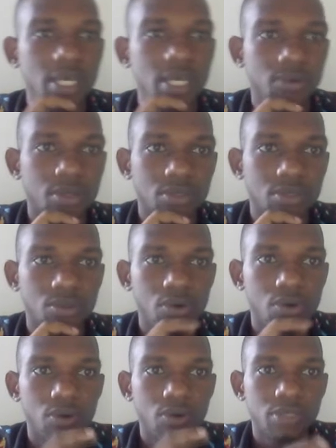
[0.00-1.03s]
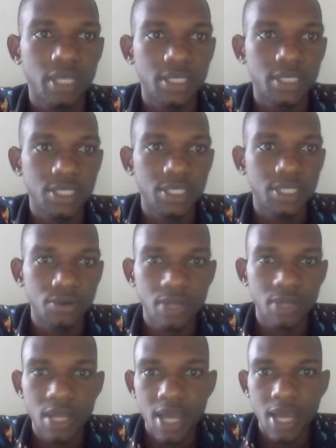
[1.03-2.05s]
We can go on and hit on